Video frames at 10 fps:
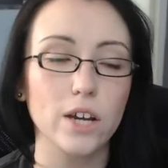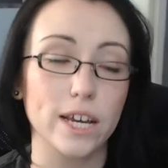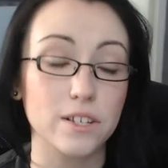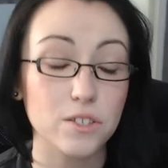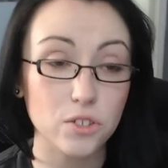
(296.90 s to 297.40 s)

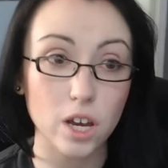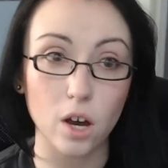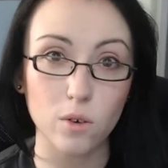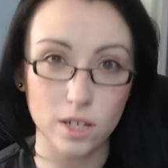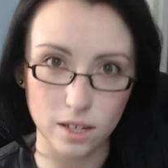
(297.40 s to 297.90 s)
Okay,
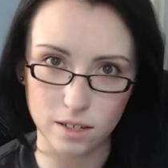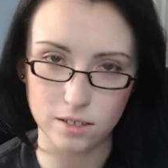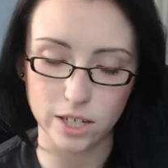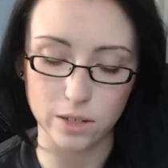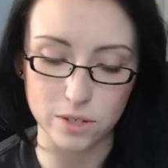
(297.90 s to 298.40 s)
so,
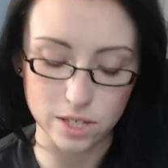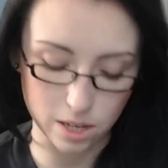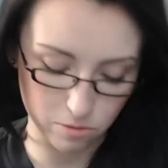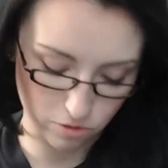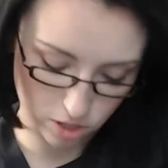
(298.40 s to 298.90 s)
like I was
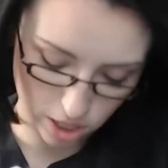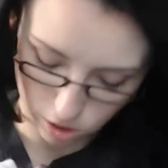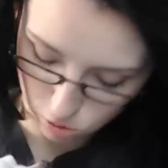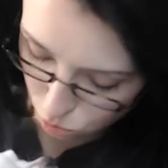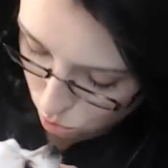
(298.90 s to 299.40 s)
saying before
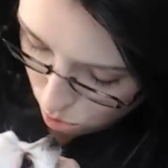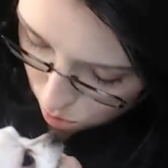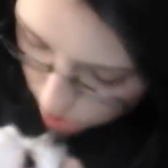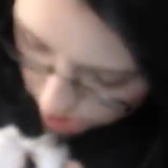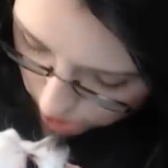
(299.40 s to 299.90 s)
Taco
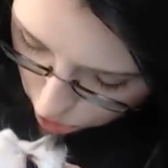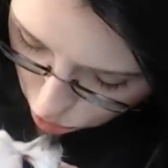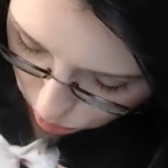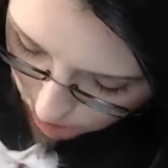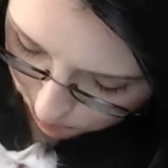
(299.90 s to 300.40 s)
rudely
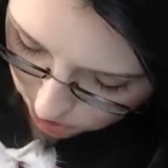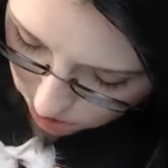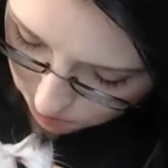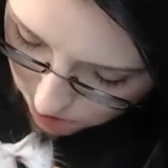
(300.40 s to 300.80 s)
interrupted